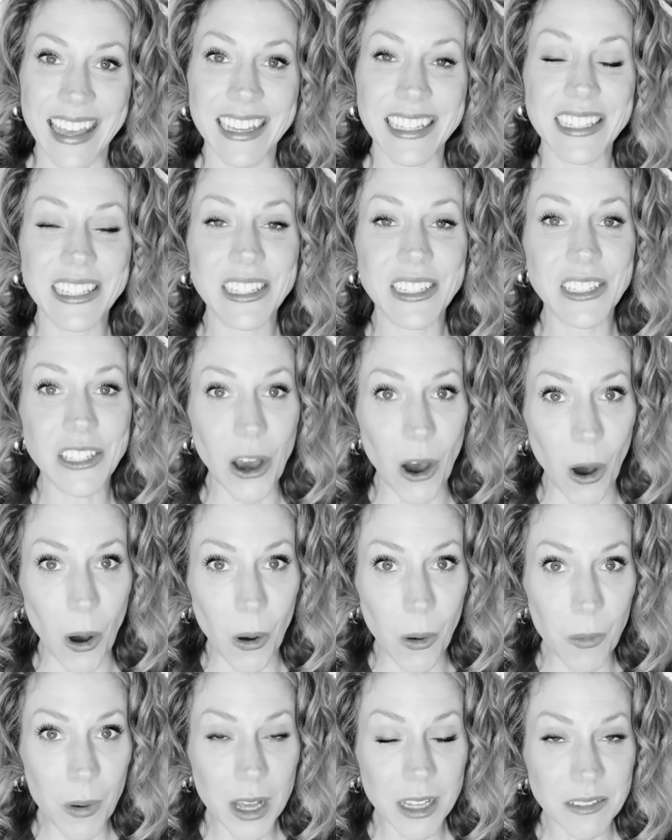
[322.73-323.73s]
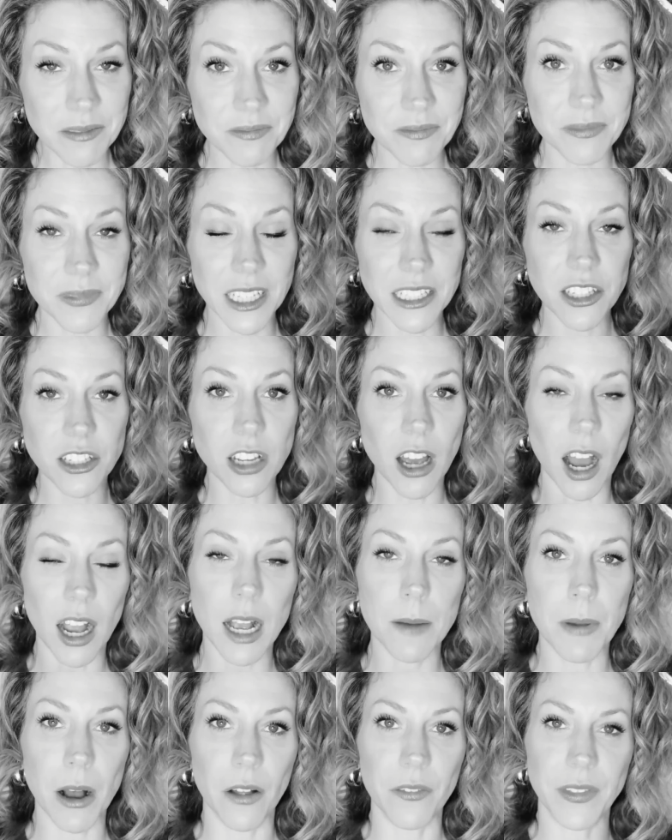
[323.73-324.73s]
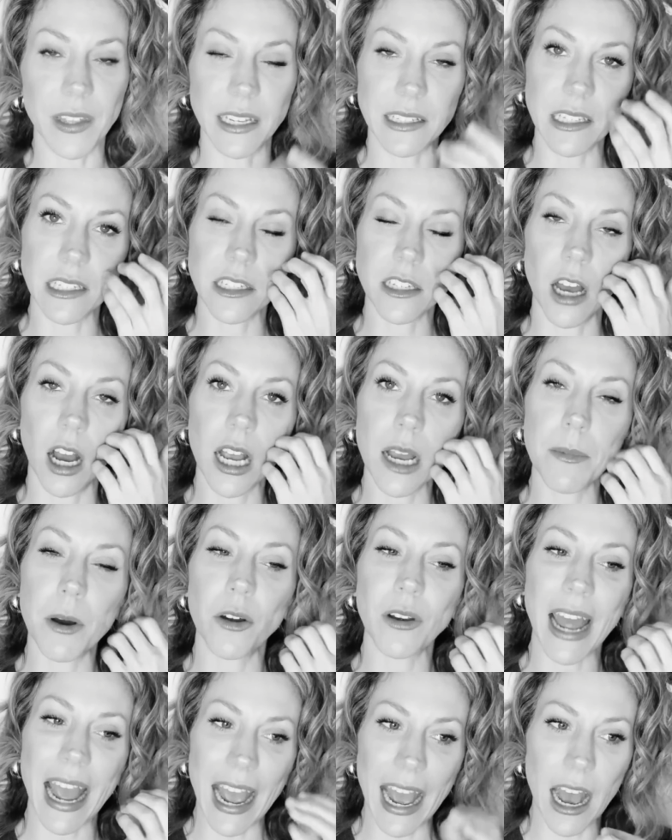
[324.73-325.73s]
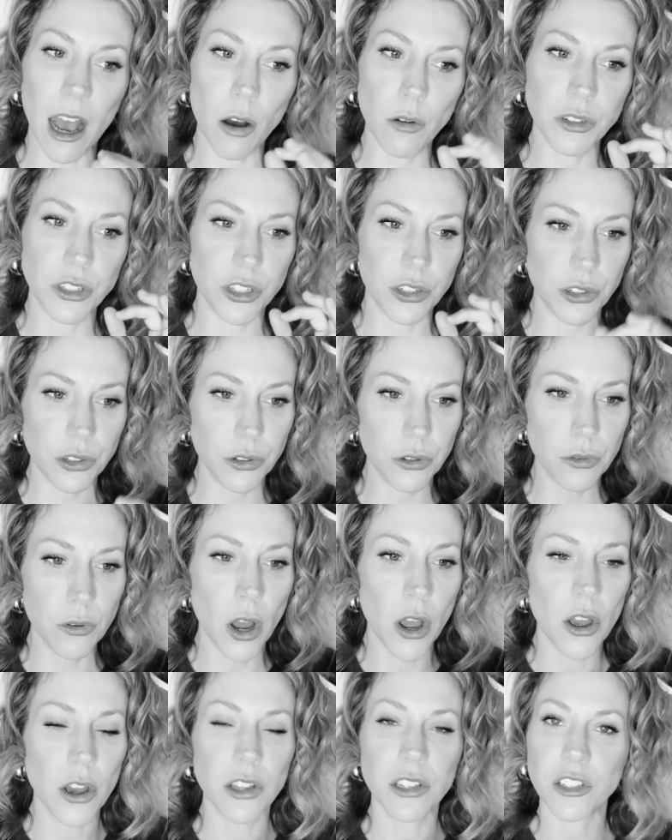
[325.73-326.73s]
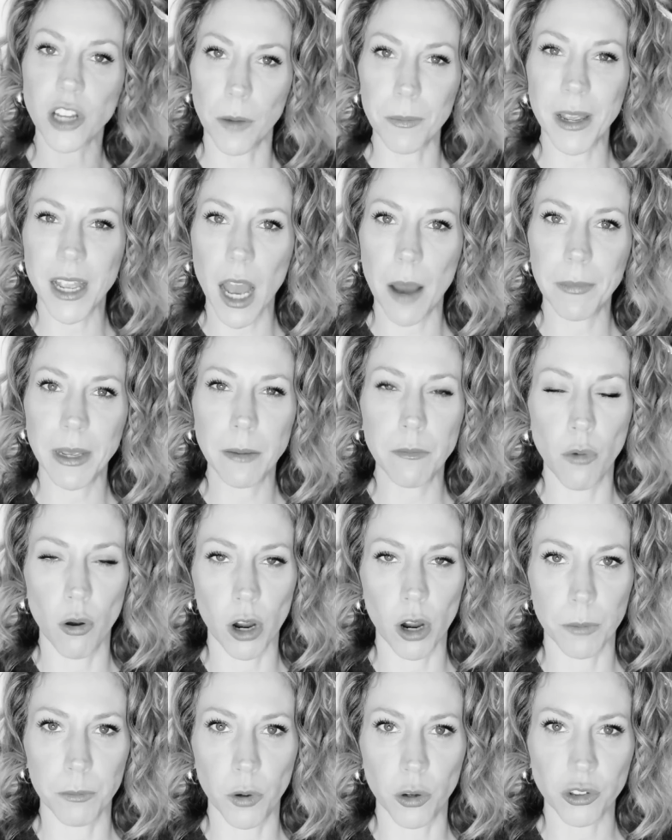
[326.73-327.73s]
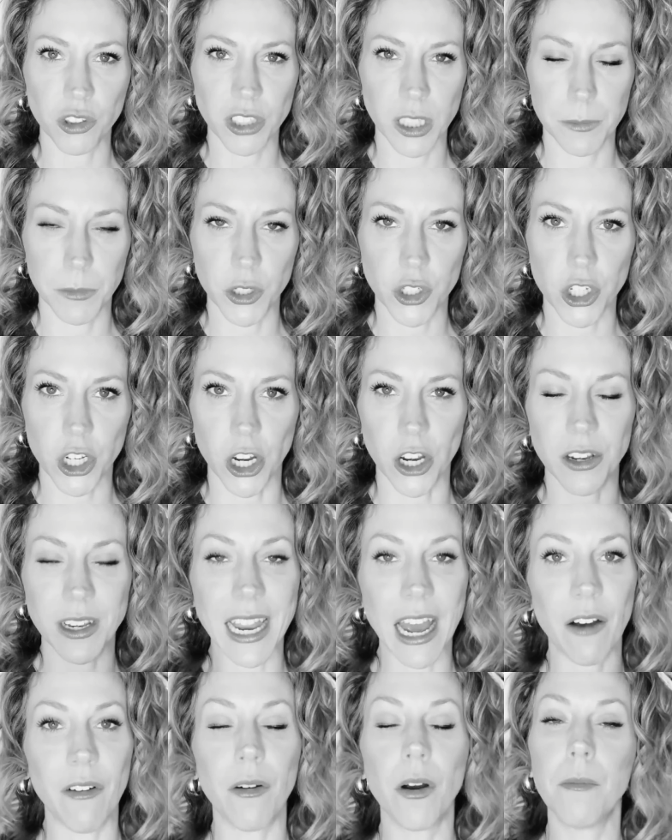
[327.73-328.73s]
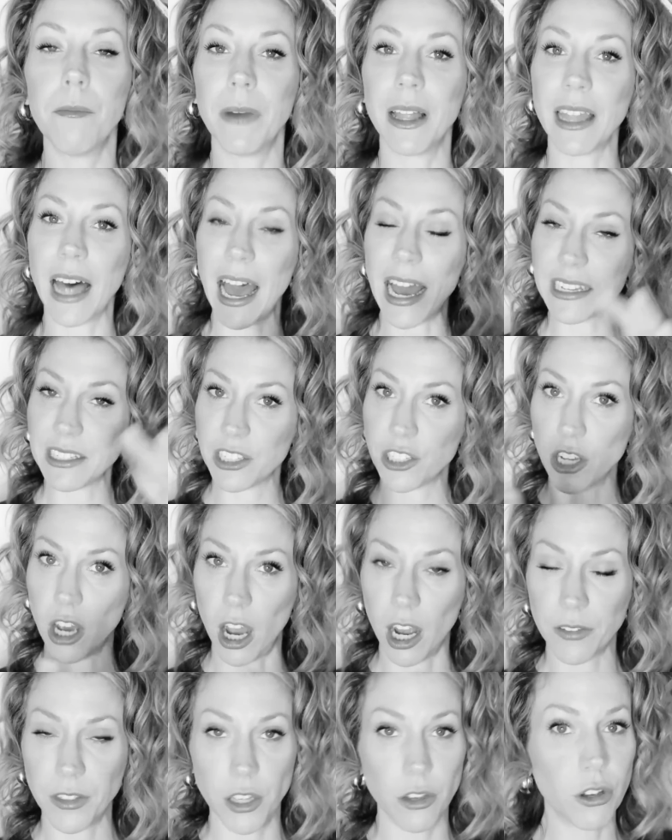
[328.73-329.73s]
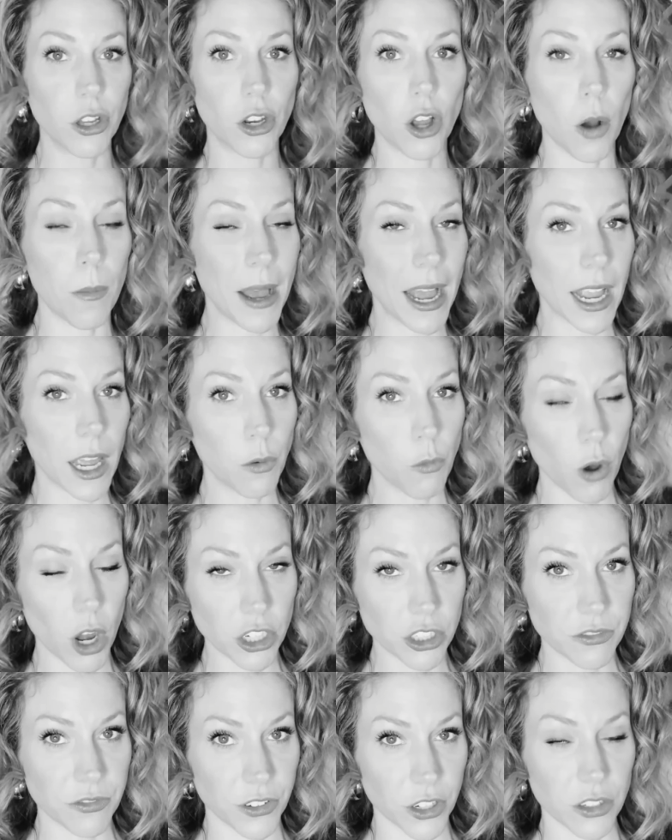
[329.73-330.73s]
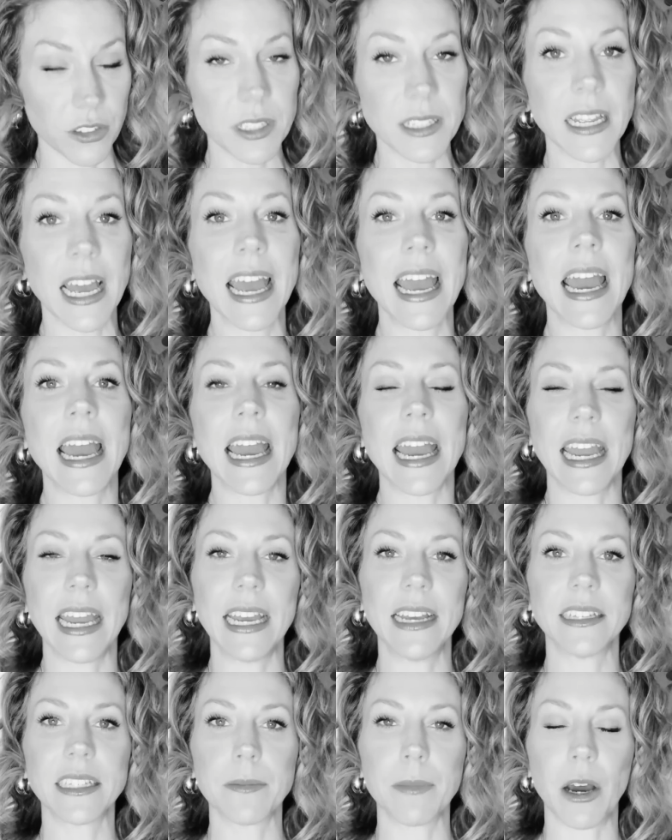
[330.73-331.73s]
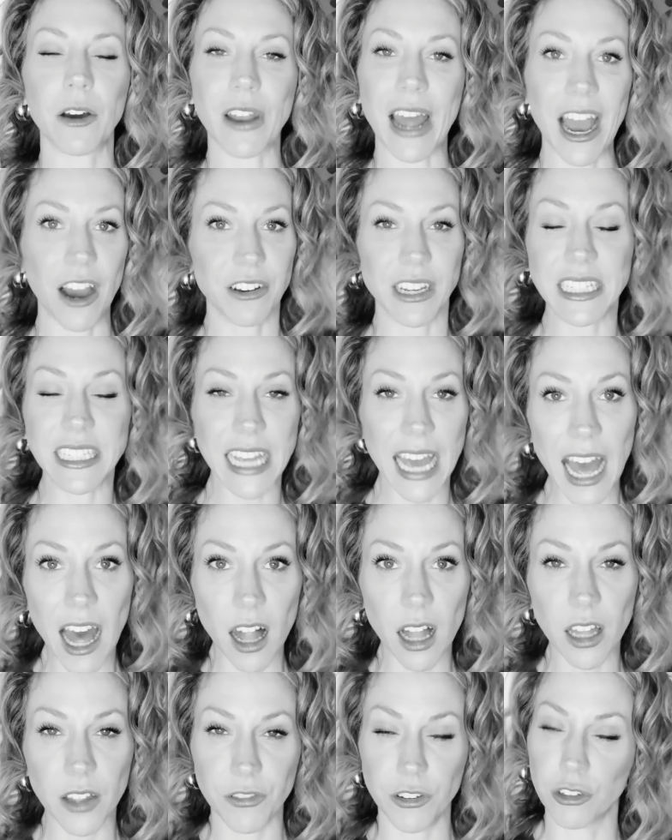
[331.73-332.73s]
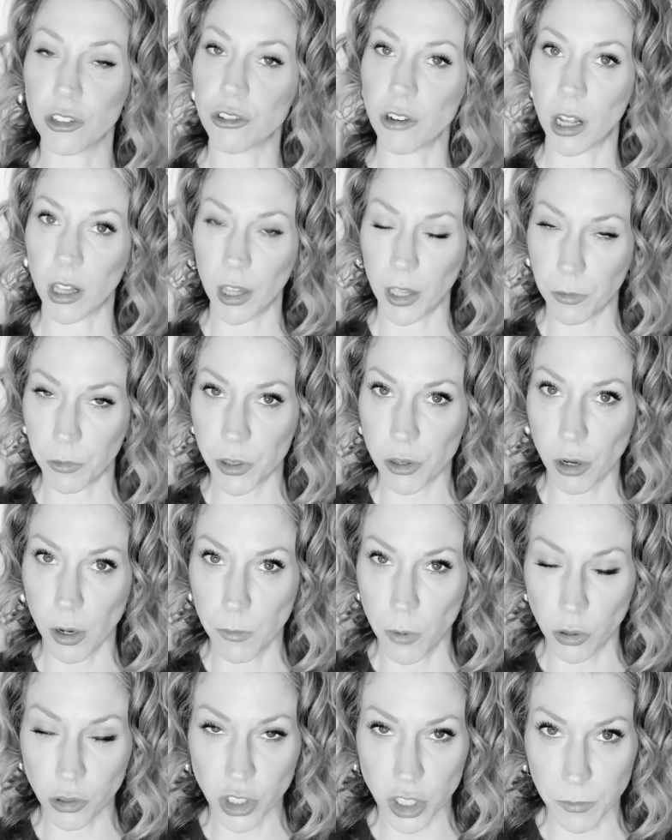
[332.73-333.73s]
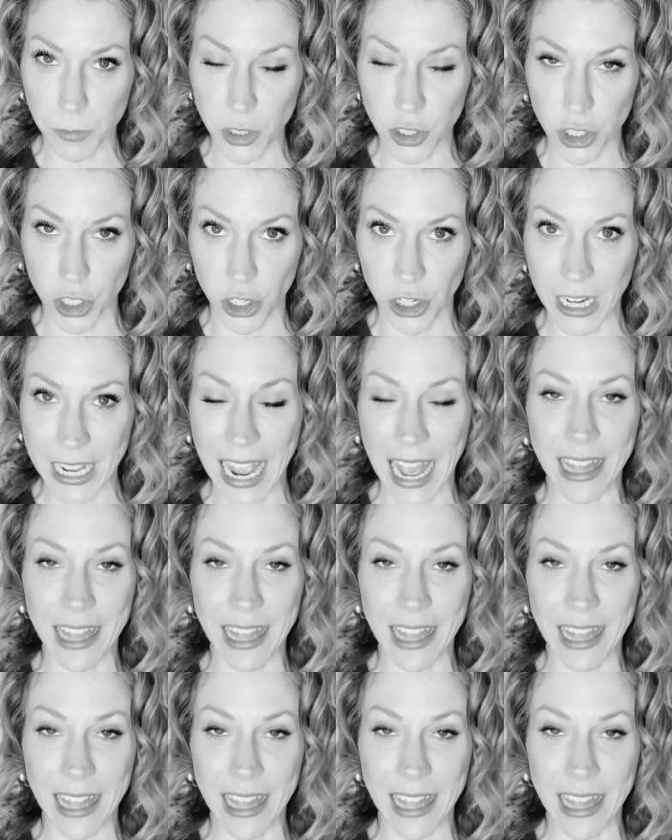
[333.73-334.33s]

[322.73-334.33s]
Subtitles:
So let's talk about these. Let's talk about how to start becoming more emotionally mature. Now, my last talk that you could go back and watch first is about how to tell if you're struggling with your emotional maturity.